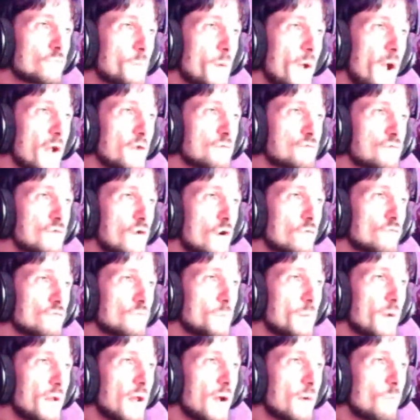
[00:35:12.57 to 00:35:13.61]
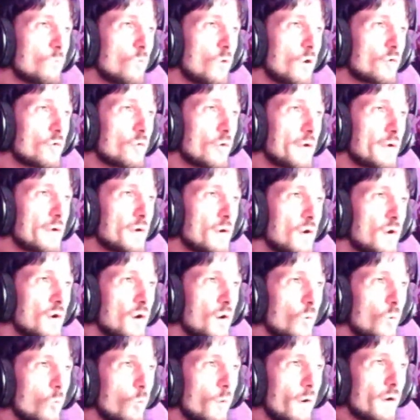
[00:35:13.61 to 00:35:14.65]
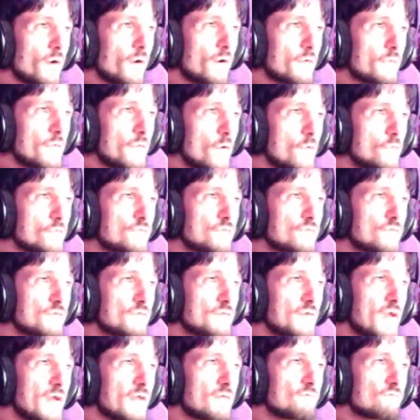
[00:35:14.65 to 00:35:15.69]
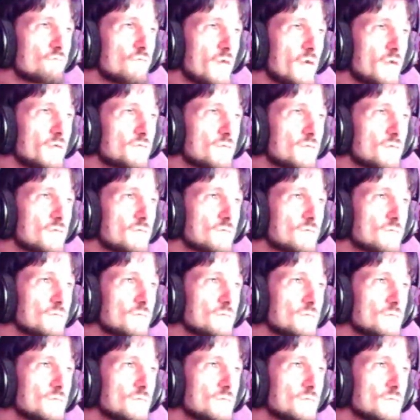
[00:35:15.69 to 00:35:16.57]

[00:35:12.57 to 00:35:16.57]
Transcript: patch notes, but I'm wondering, where are those skin fixes?